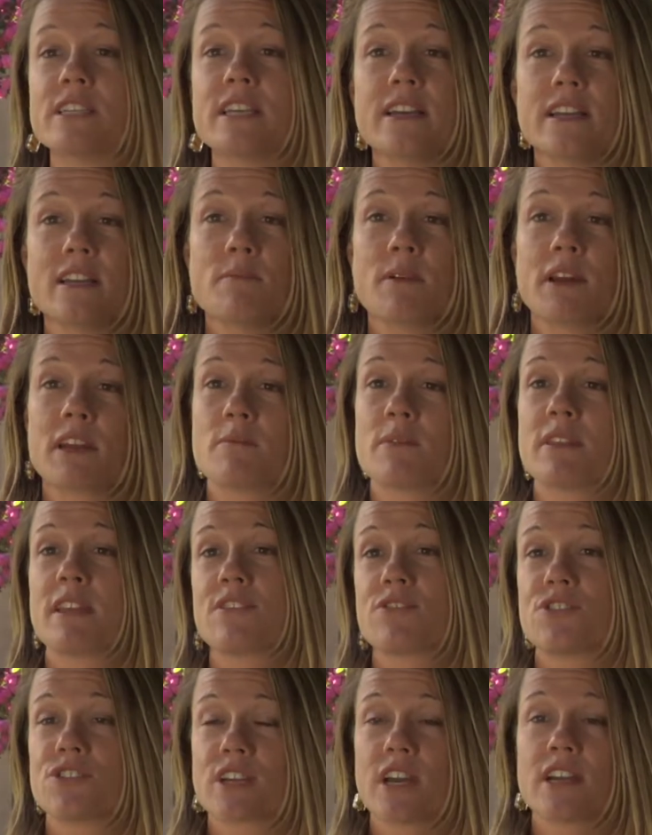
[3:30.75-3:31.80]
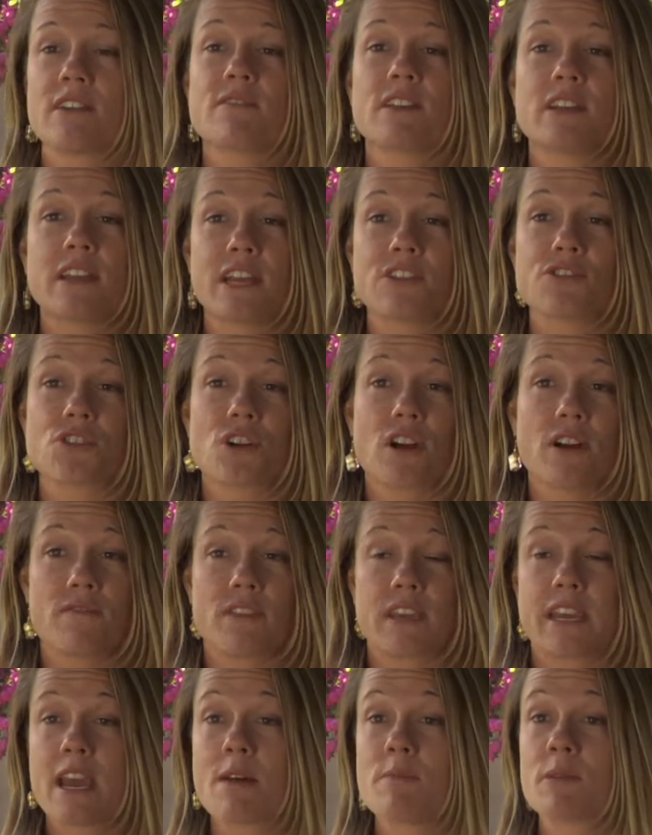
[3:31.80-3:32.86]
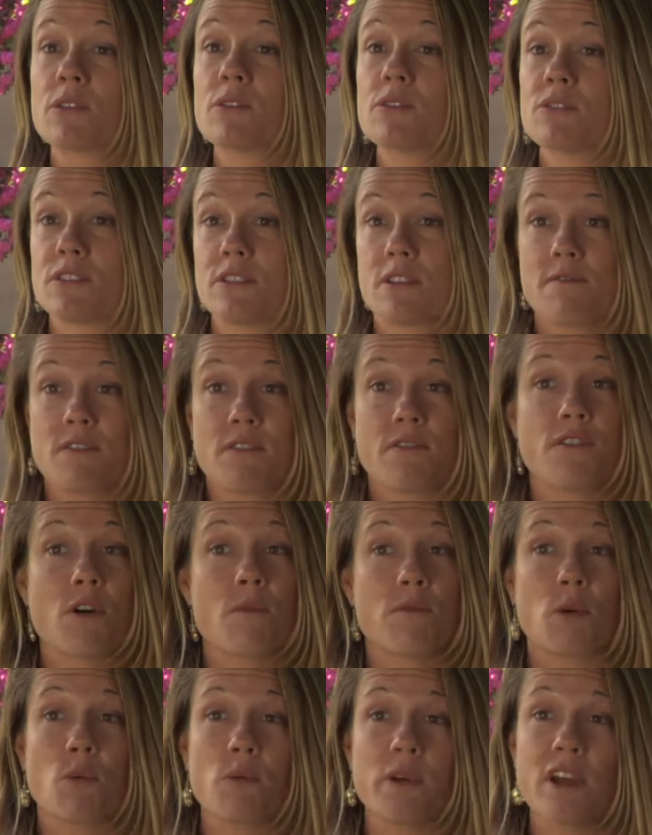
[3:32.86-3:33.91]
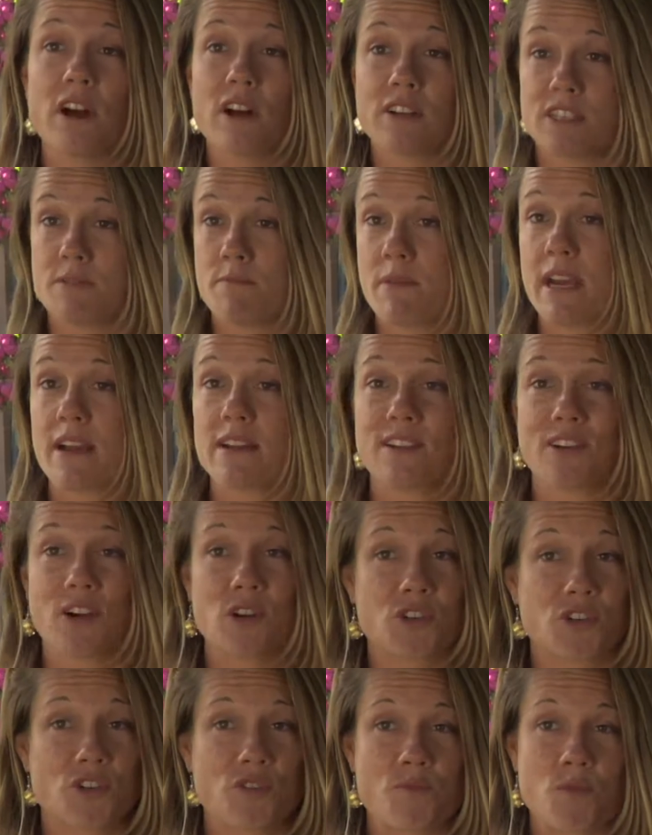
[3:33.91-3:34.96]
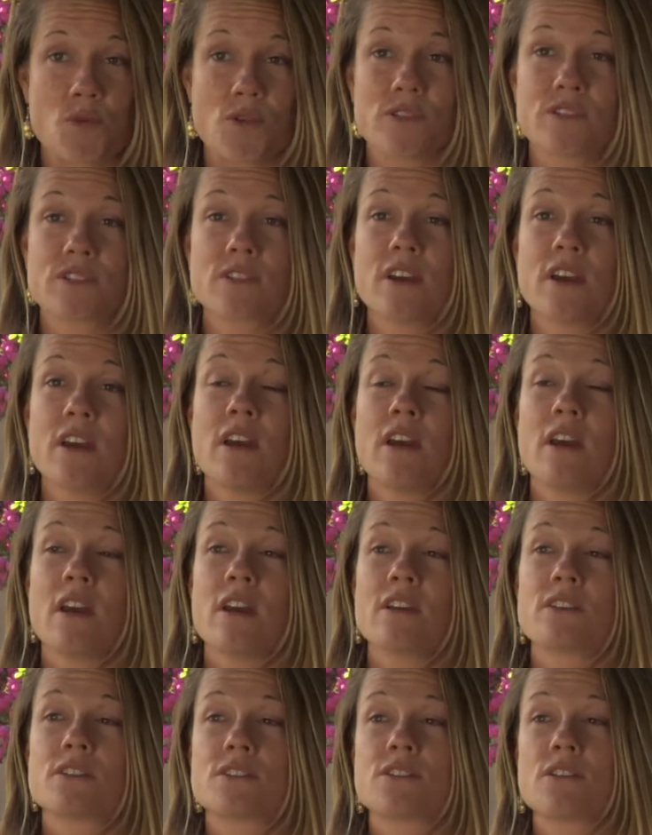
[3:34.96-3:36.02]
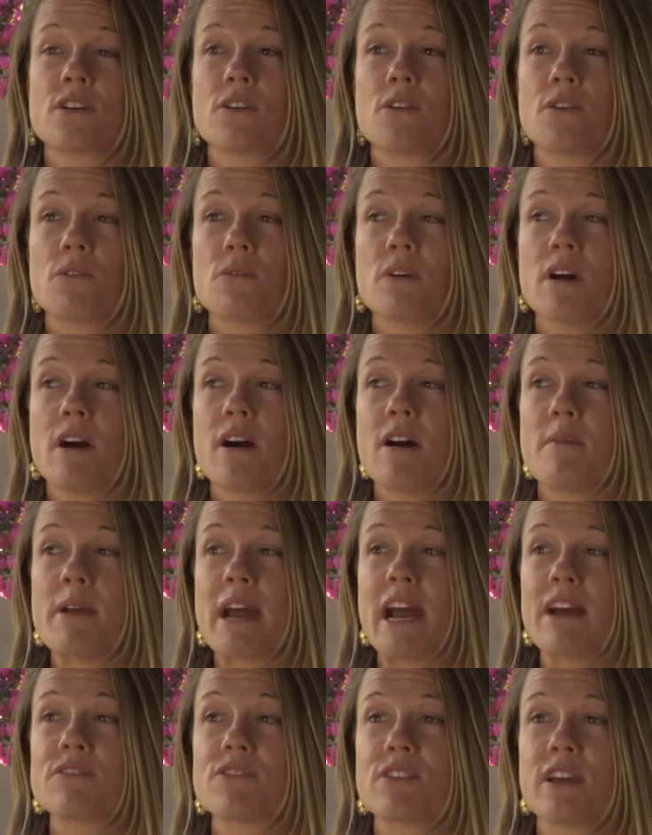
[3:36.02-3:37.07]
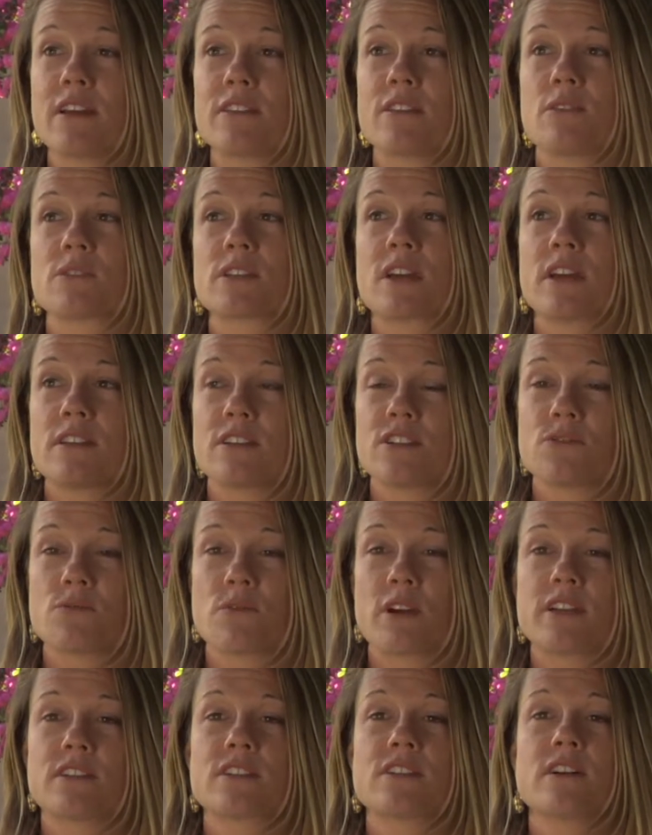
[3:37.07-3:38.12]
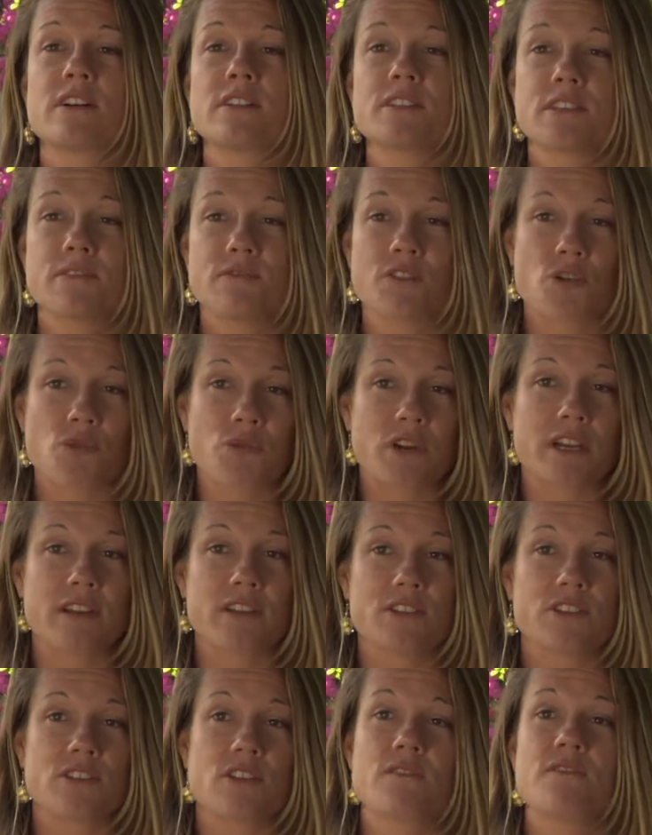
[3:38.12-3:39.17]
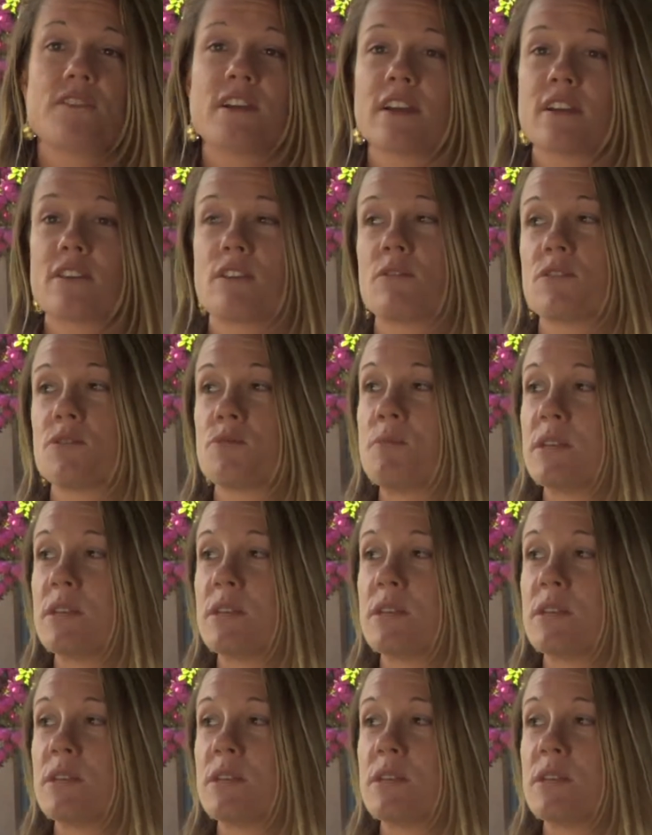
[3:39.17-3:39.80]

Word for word: to anybody. But that's just kind of the nature of the chemicals and of the foam that we all demand in our surfboards. So um, after that, there was kind of this renaissance of green and surfing, and there was